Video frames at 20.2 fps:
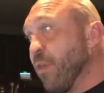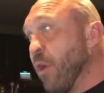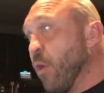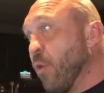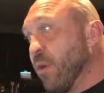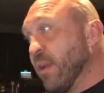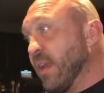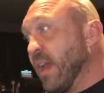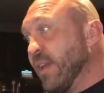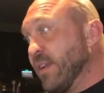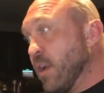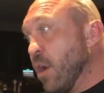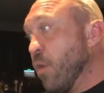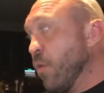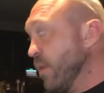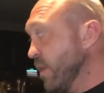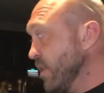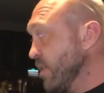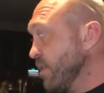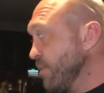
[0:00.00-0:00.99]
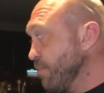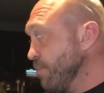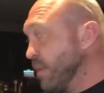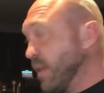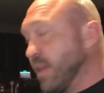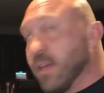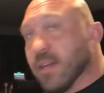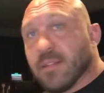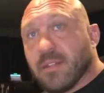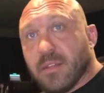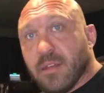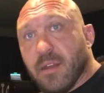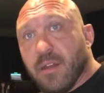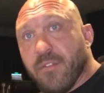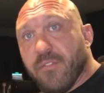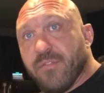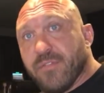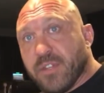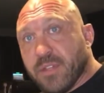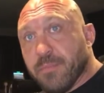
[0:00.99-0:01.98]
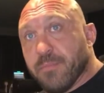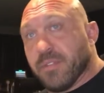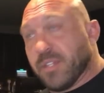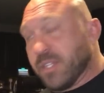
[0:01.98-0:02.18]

though, I know is because of some